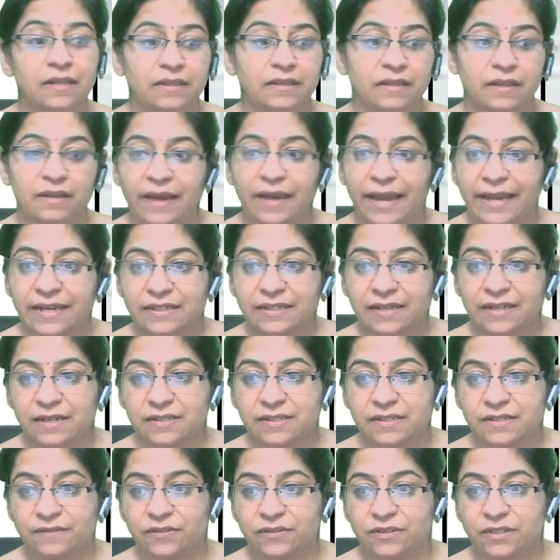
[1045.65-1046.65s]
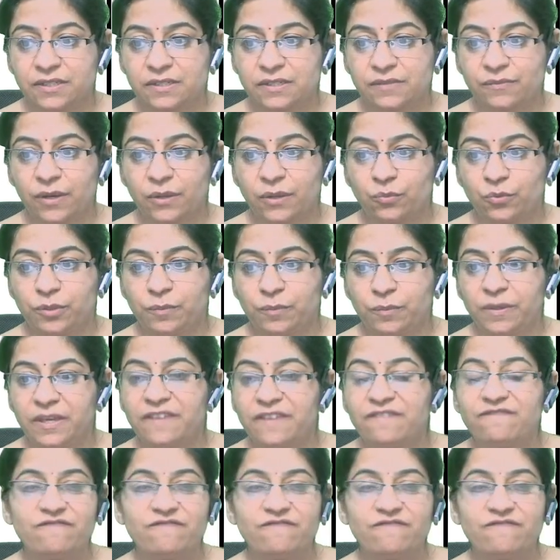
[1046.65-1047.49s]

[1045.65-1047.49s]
The right answer for this one would be